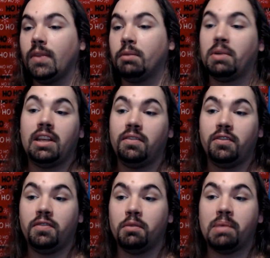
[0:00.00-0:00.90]
It might even
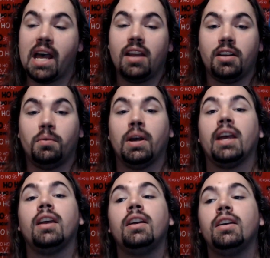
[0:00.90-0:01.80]
feel bad in a
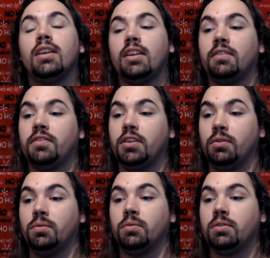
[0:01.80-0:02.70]
way if
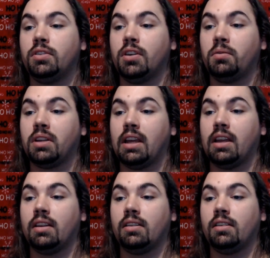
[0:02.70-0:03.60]

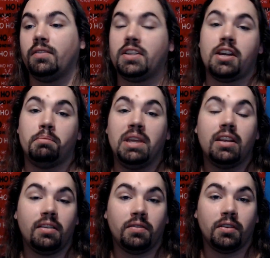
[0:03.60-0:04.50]
it's not
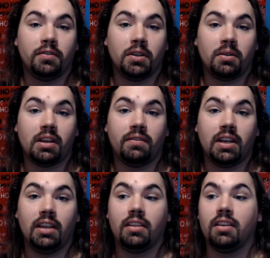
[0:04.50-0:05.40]
meaningful, if you don't have
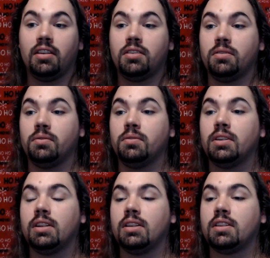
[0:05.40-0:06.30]
anything to
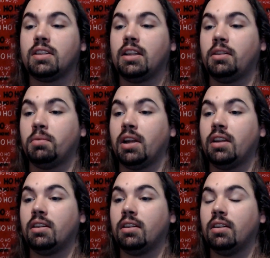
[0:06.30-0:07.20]

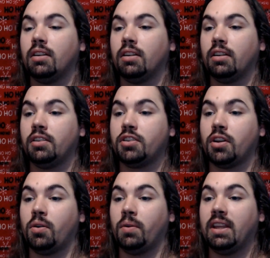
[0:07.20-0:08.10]
celebrate. And
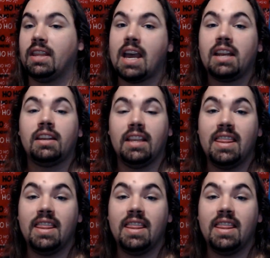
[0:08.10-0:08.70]
so in that,